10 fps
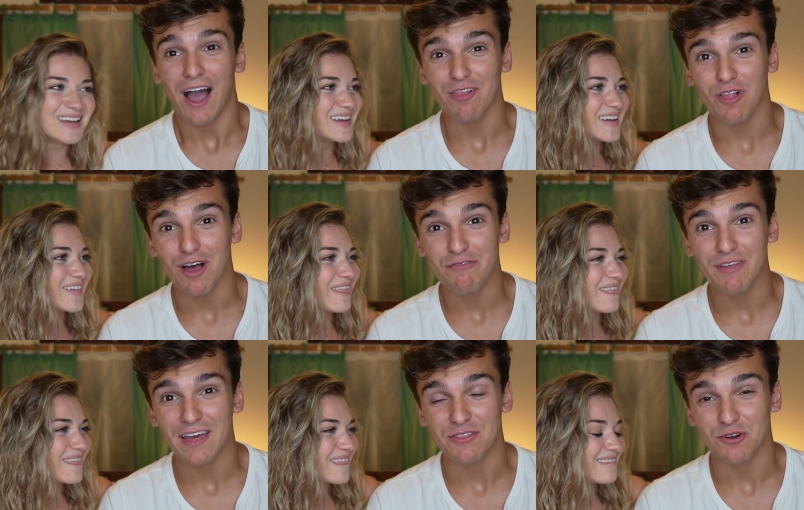Speaker 1: I love
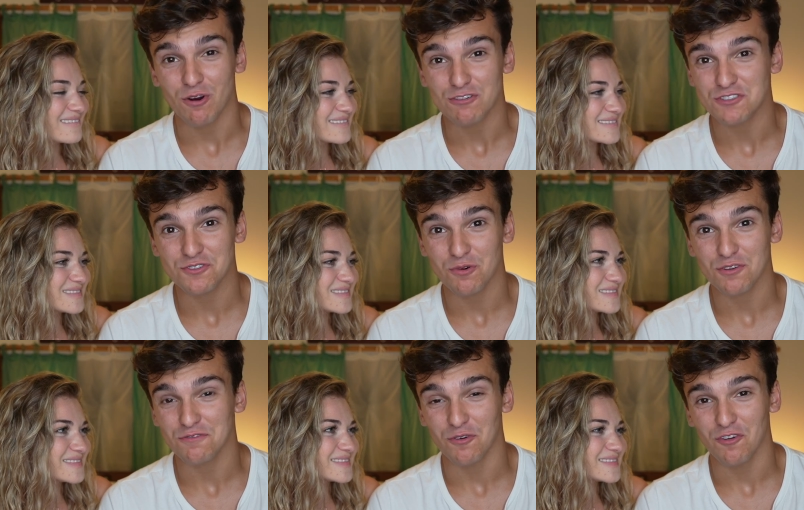that the grocery store is
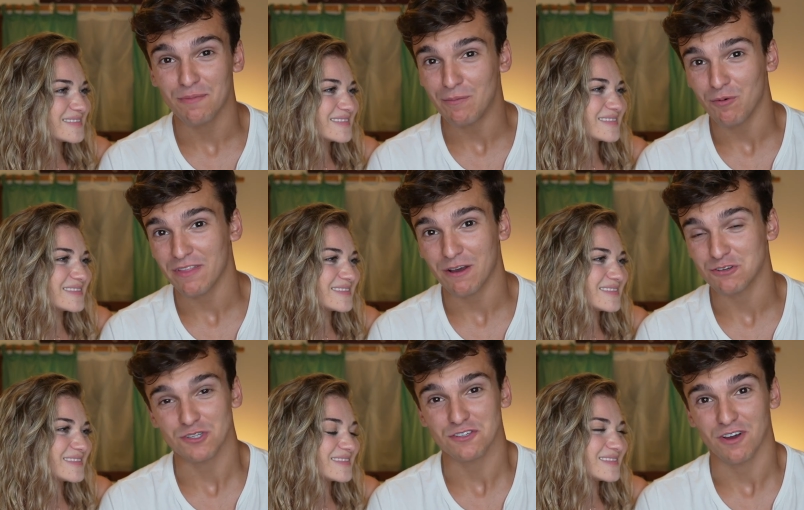full of people without
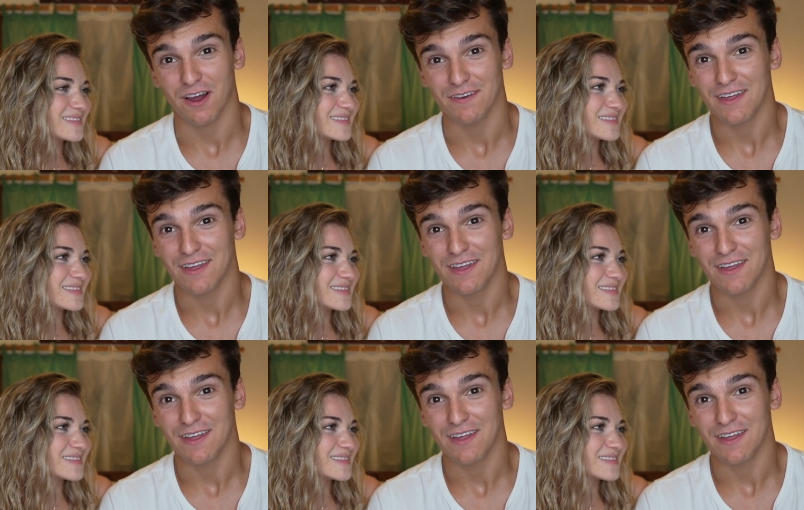shirts on.